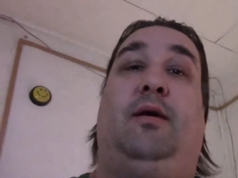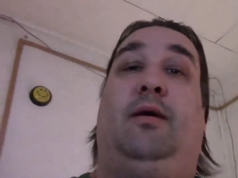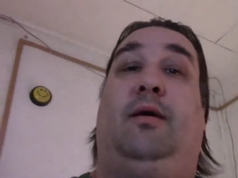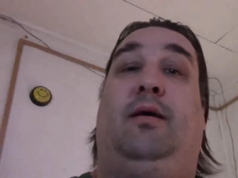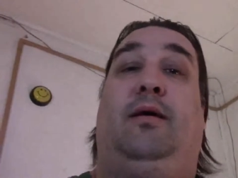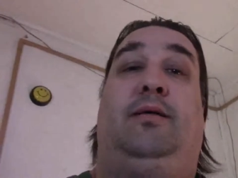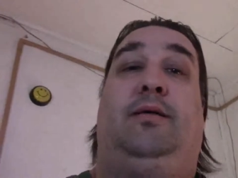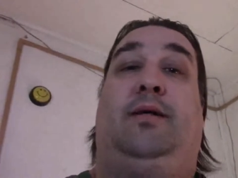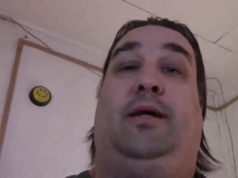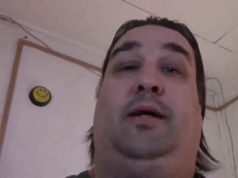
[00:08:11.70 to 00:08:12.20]

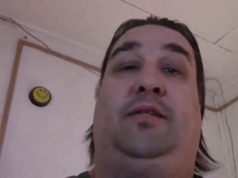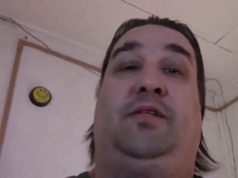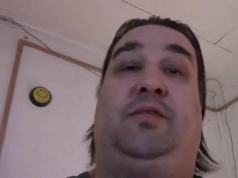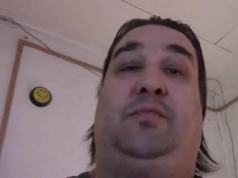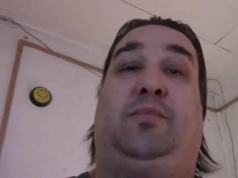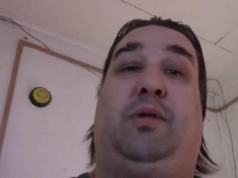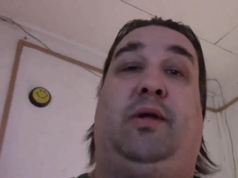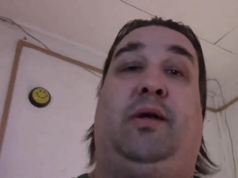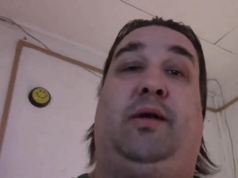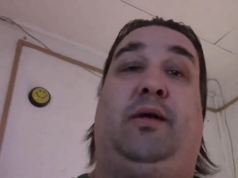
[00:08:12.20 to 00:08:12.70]
And then I just
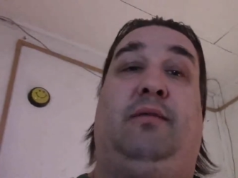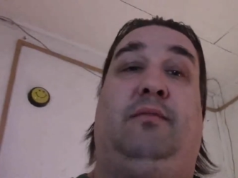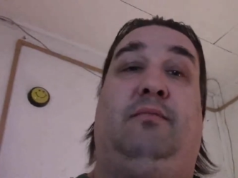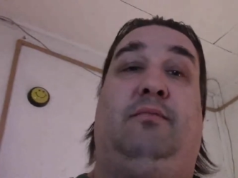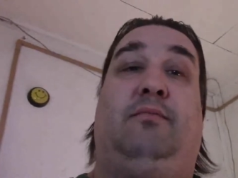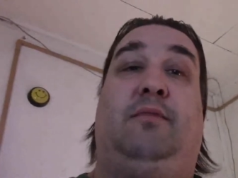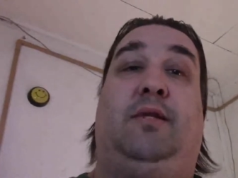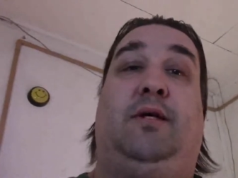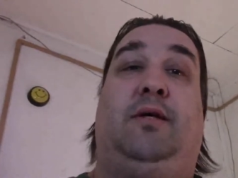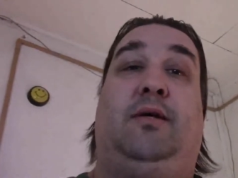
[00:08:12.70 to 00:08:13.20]
played.
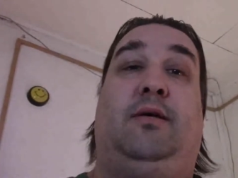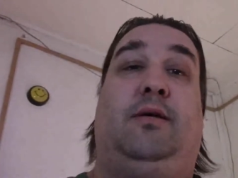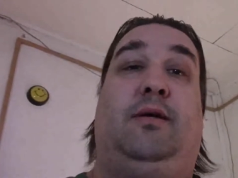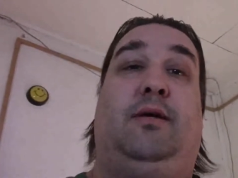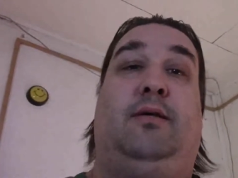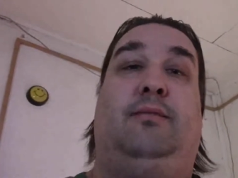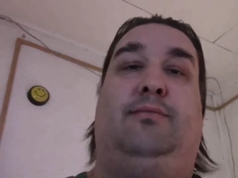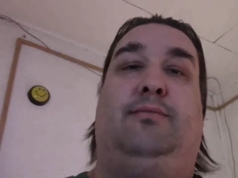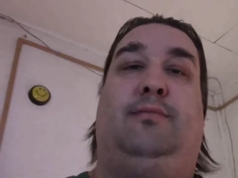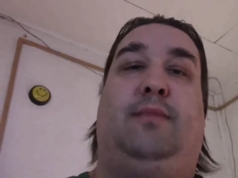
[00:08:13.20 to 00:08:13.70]

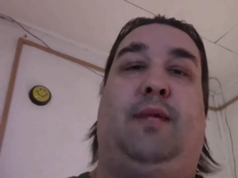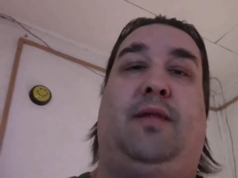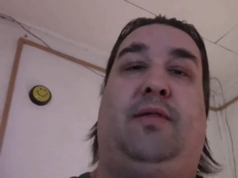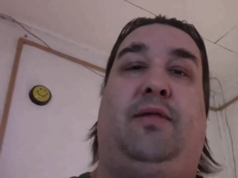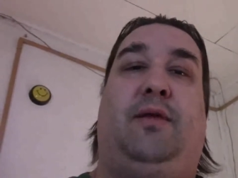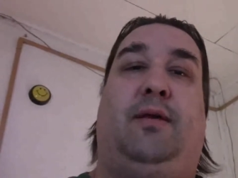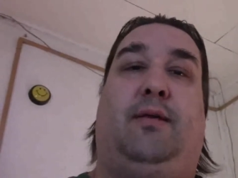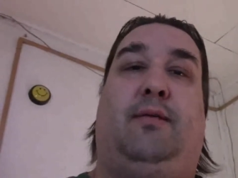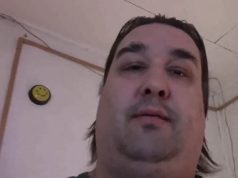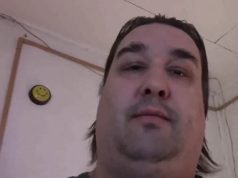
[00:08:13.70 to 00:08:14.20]
Uh, I
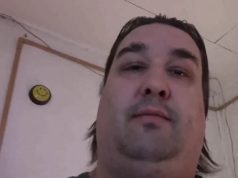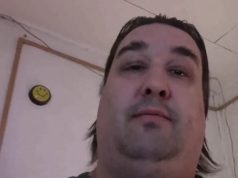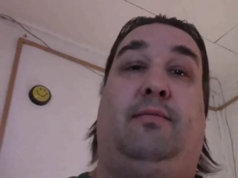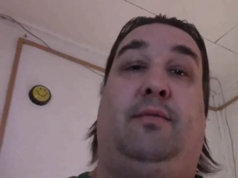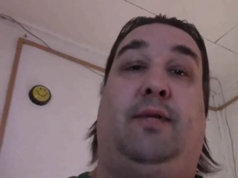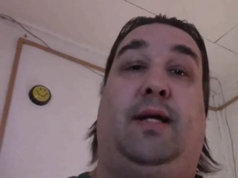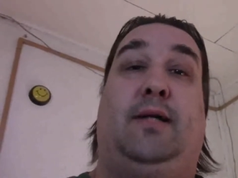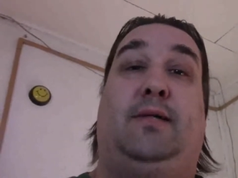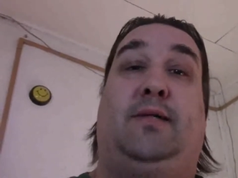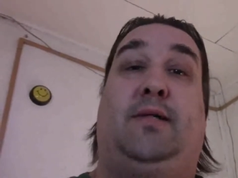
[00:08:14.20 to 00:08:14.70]
think
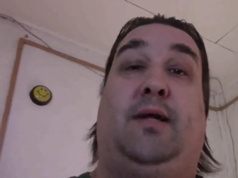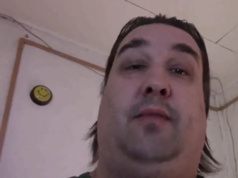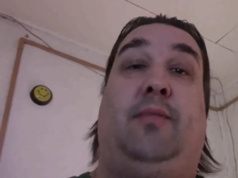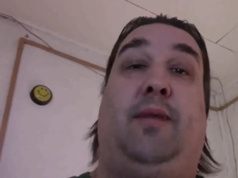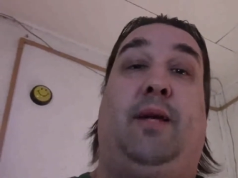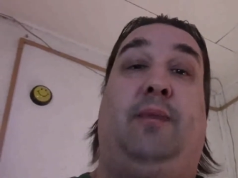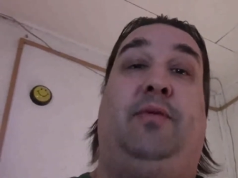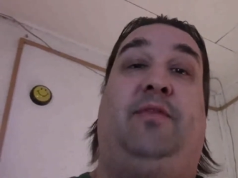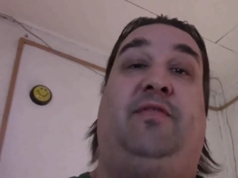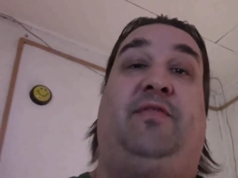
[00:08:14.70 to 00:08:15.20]
I saw
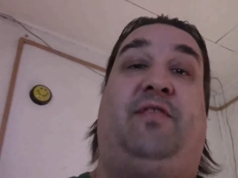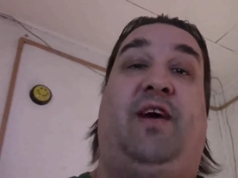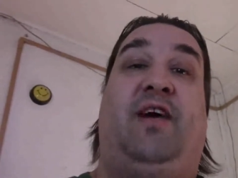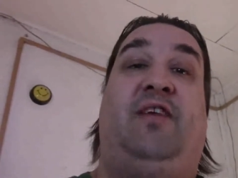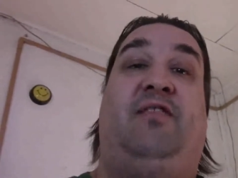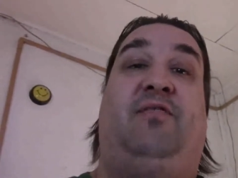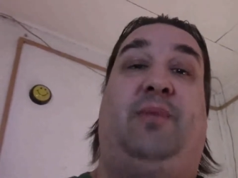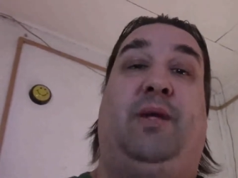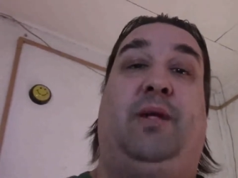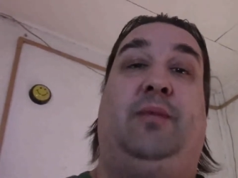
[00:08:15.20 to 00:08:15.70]
maybe
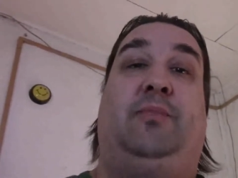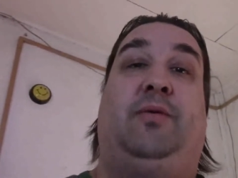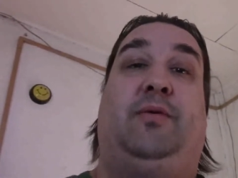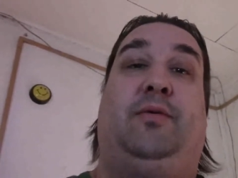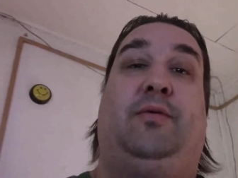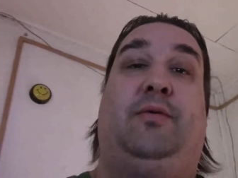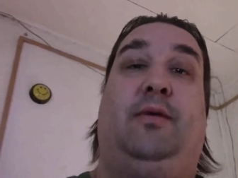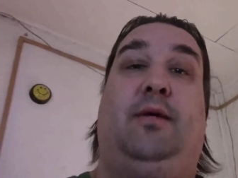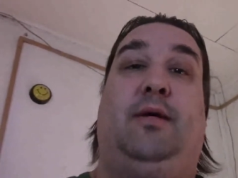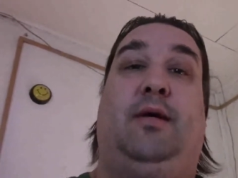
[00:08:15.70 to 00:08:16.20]
five
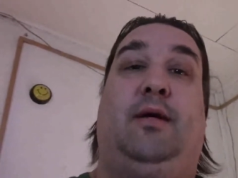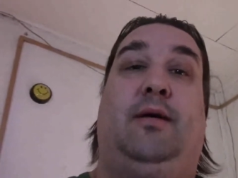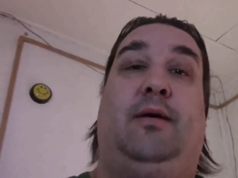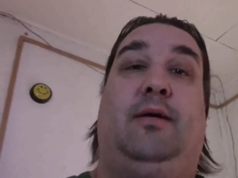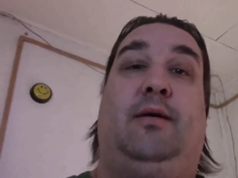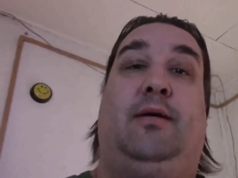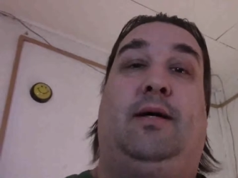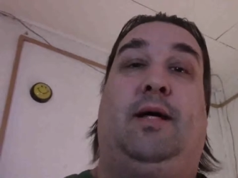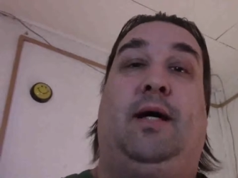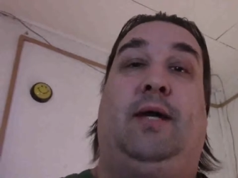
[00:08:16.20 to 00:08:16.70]
people
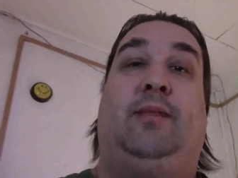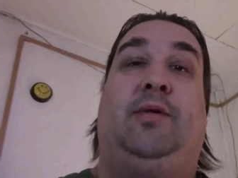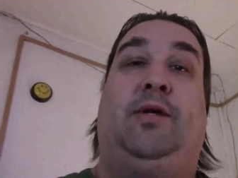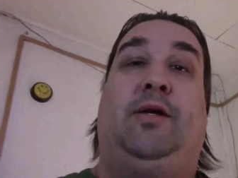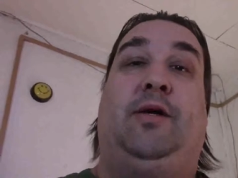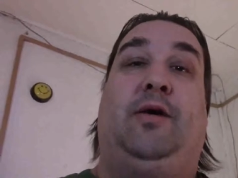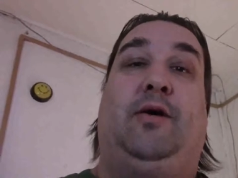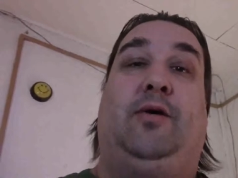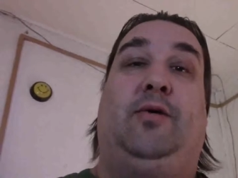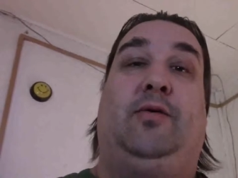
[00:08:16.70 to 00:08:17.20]
come
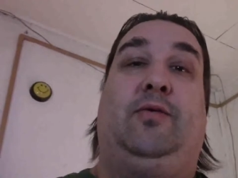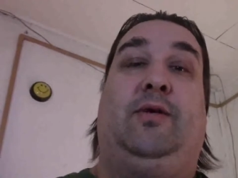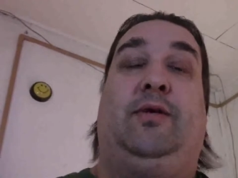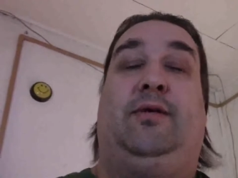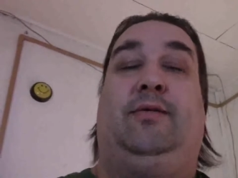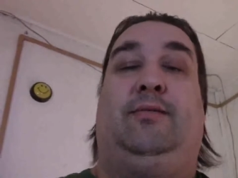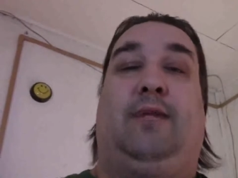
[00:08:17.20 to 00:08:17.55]
and go.